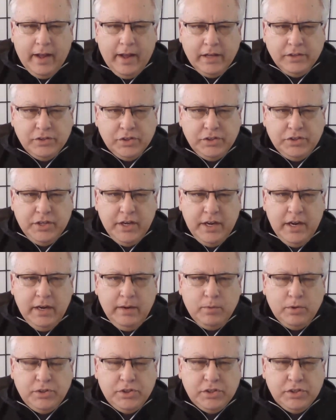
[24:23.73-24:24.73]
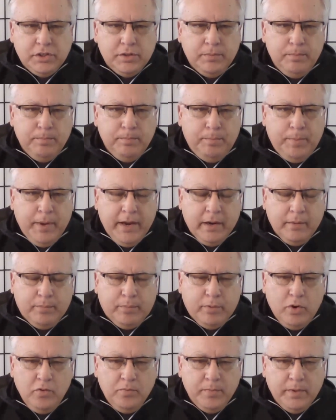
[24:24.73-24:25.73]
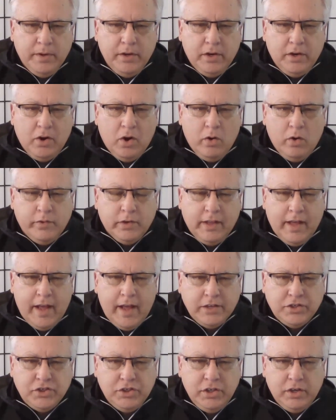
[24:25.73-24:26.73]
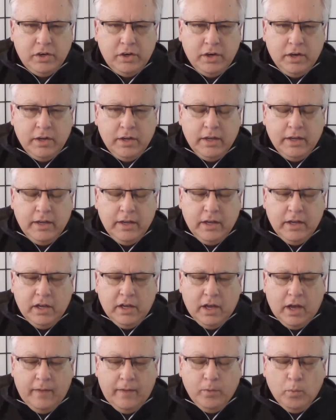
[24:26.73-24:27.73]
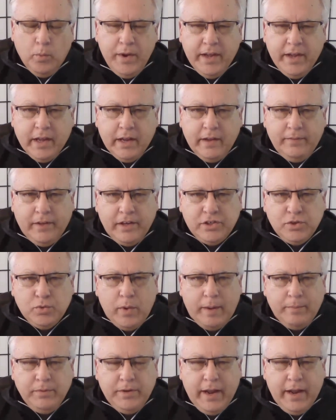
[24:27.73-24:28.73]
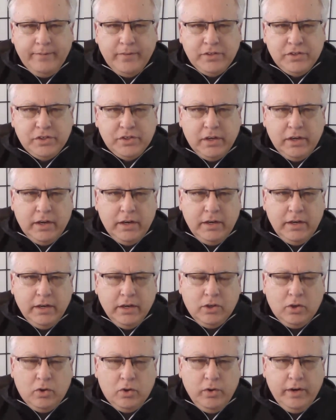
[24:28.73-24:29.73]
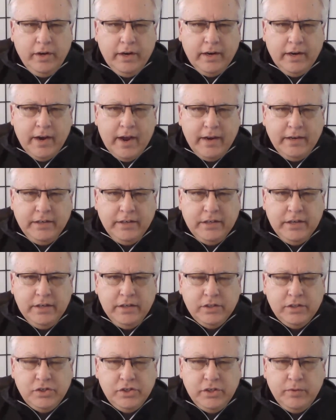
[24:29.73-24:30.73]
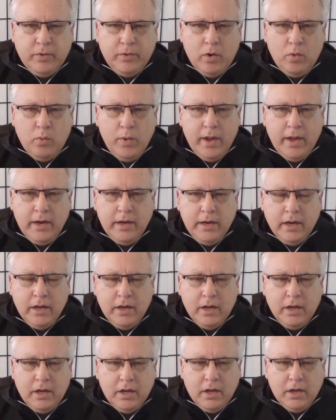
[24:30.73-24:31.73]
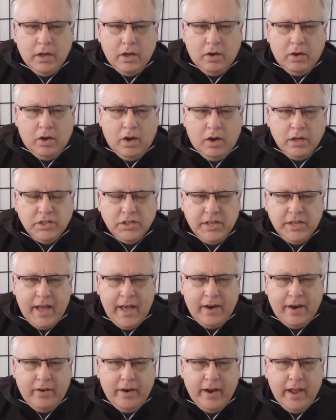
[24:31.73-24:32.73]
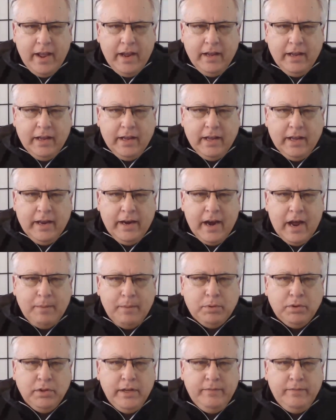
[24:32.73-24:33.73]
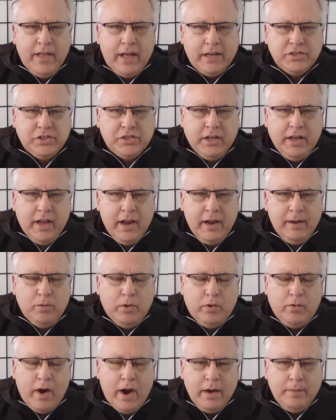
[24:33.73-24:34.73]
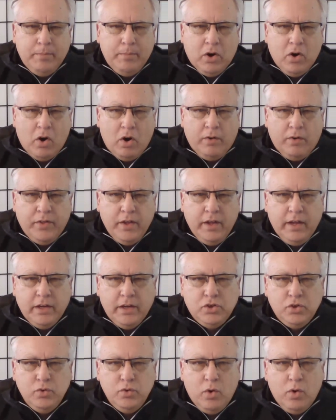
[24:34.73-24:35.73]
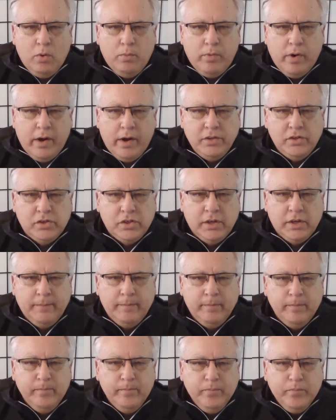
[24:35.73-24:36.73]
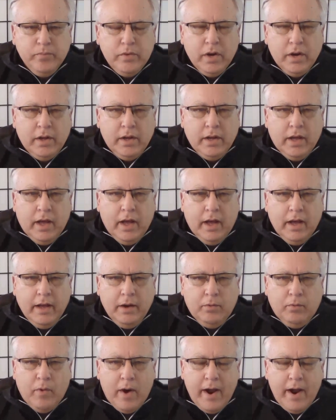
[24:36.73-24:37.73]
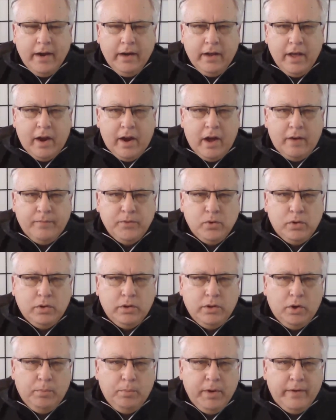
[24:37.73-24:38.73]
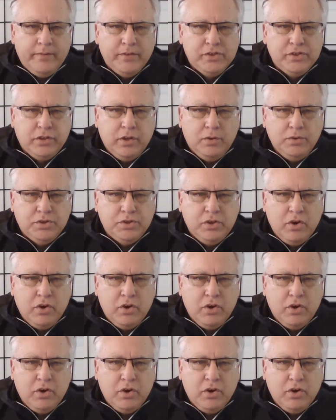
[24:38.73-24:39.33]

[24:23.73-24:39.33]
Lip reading: as a team, which is a big improvement over last year. On the weekend, they swept Davidson, including a 19-0 win on Saturday, and I believe that's the game where Ryan McCarthy hit two home runs. Ryan got off to a little bit of a slow